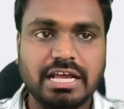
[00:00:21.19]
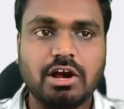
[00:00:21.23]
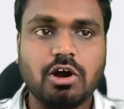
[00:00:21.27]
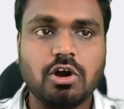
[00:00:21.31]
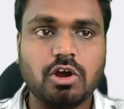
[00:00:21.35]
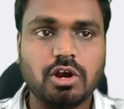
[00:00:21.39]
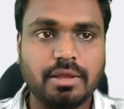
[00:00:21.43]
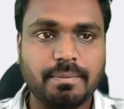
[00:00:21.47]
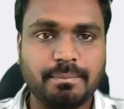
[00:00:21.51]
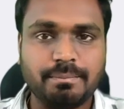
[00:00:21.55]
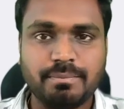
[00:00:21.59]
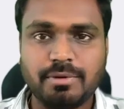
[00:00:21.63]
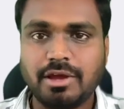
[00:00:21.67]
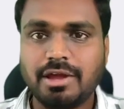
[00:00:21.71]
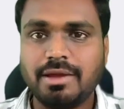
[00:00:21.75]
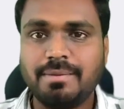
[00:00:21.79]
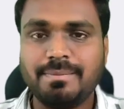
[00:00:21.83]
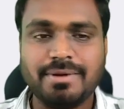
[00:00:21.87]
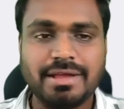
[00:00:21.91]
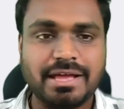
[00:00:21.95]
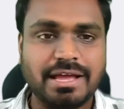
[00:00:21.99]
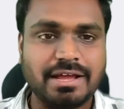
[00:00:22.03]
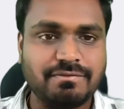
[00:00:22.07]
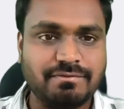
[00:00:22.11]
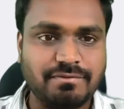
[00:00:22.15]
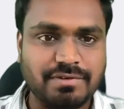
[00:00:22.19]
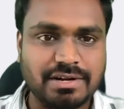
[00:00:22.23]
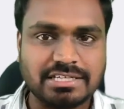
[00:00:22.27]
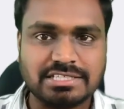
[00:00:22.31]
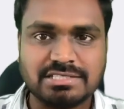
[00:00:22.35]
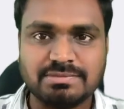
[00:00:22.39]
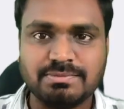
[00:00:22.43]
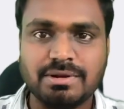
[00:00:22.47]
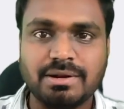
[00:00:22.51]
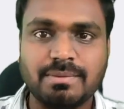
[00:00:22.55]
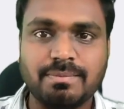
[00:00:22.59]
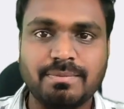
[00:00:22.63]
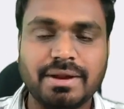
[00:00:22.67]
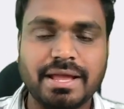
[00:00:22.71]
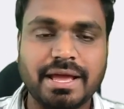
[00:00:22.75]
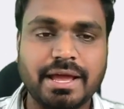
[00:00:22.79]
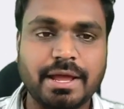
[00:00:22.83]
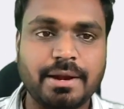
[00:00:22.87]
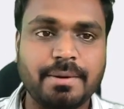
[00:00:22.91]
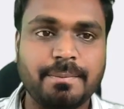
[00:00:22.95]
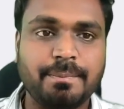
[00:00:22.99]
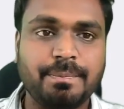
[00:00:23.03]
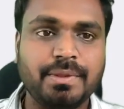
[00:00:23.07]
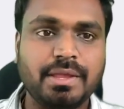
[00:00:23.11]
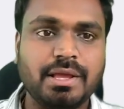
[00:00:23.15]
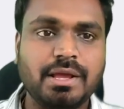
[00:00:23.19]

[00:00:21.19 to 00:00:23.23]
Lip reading: All employee plan, flexible plan.